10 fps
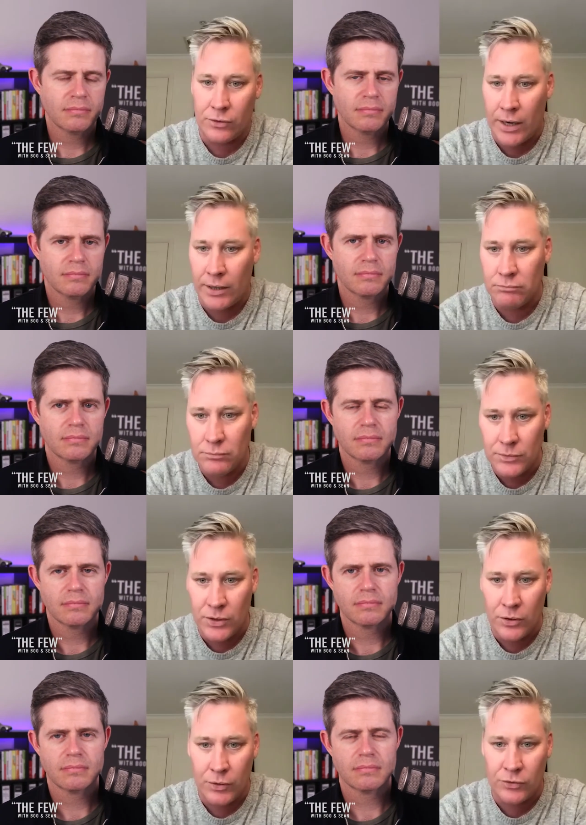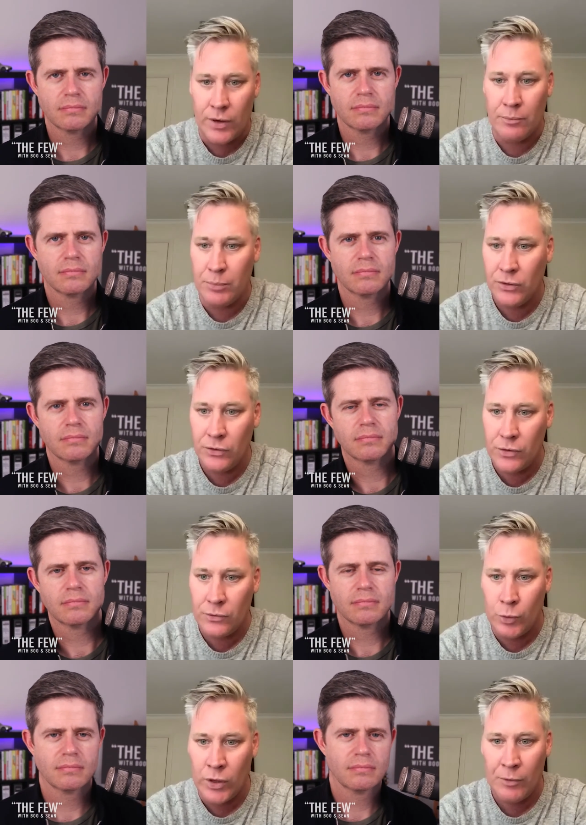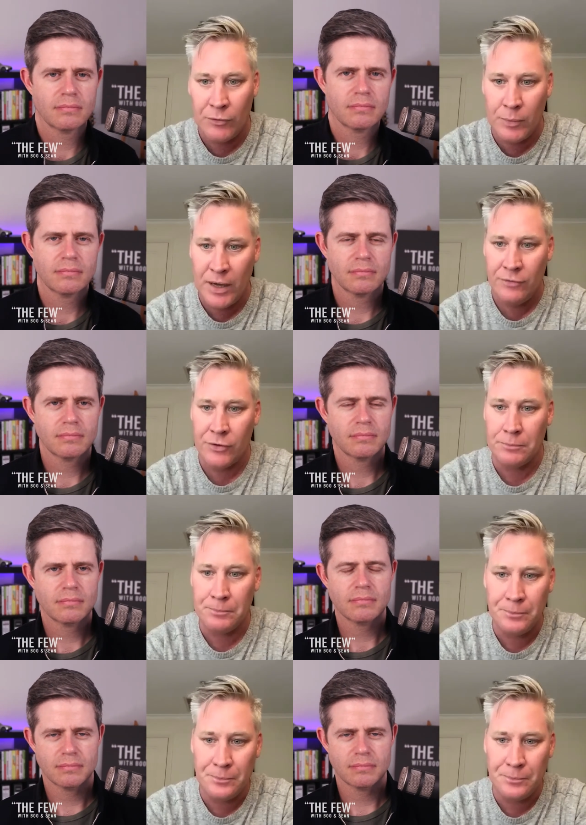Speaker 1: great you know Australian businesses will come off the back of it.